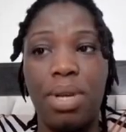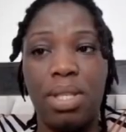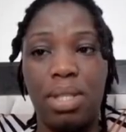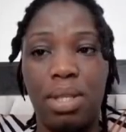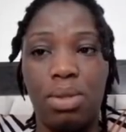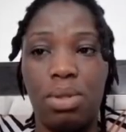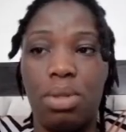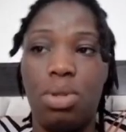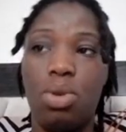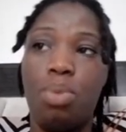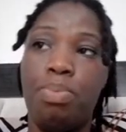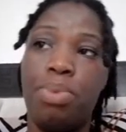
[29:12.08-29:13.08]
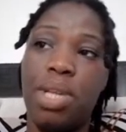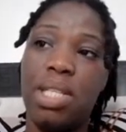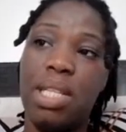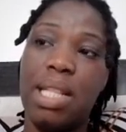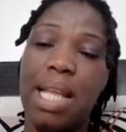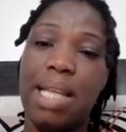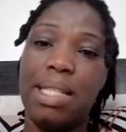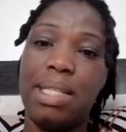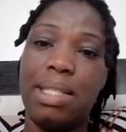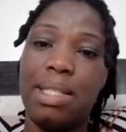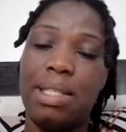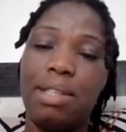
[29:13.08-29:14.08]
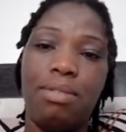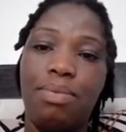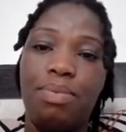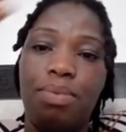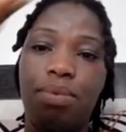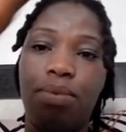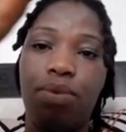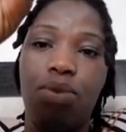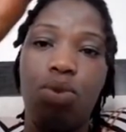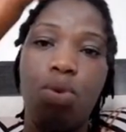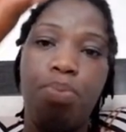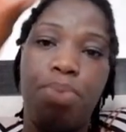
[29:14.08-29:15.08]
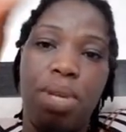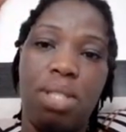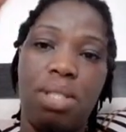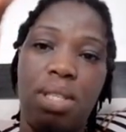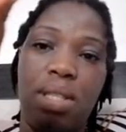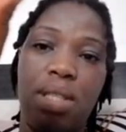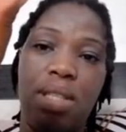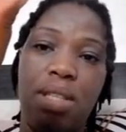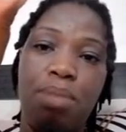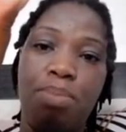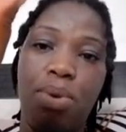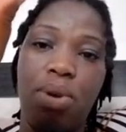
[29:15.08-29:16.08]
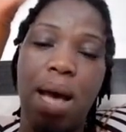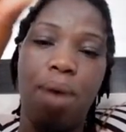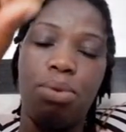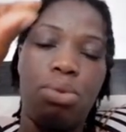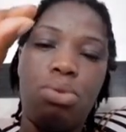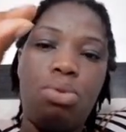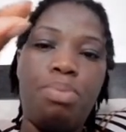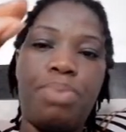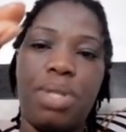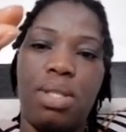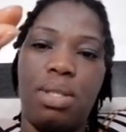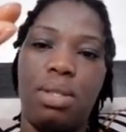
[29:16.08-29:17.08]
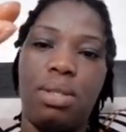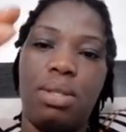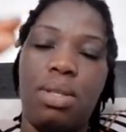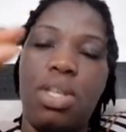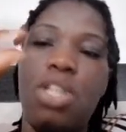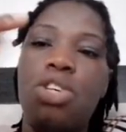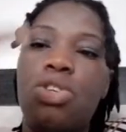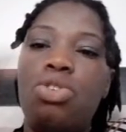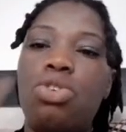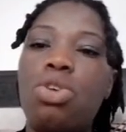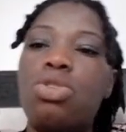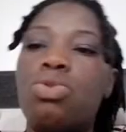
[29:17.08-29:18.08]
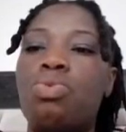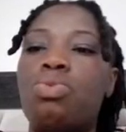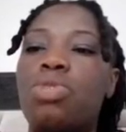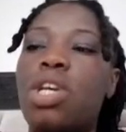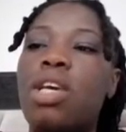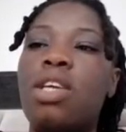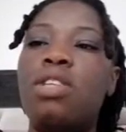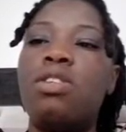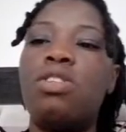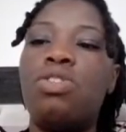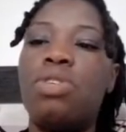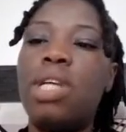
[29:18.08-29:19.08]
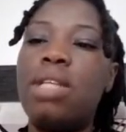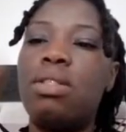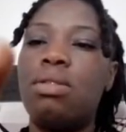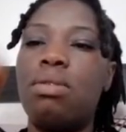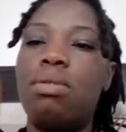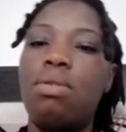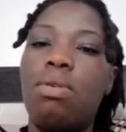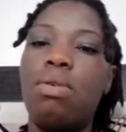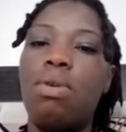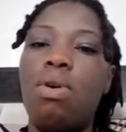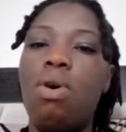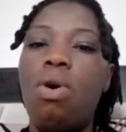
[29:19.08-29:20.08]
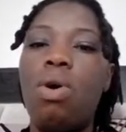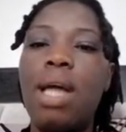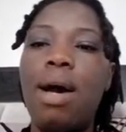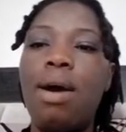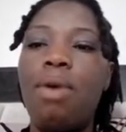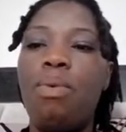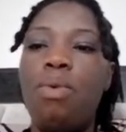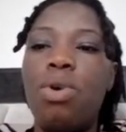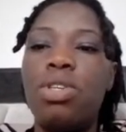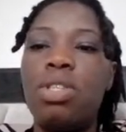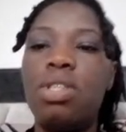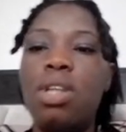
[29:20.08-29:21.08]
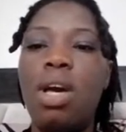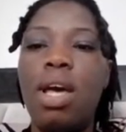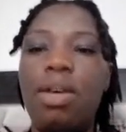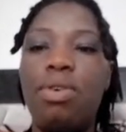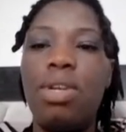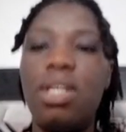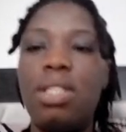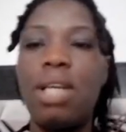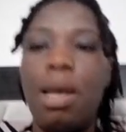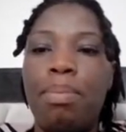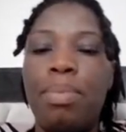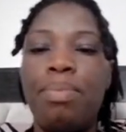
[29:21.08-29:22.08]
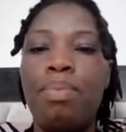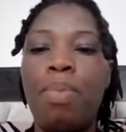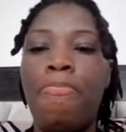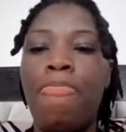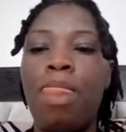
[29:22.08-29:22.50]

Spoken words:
Don't press it. Don't press it like this. Don't press it, the blood out. Don't press it. Just take it straight under running tap.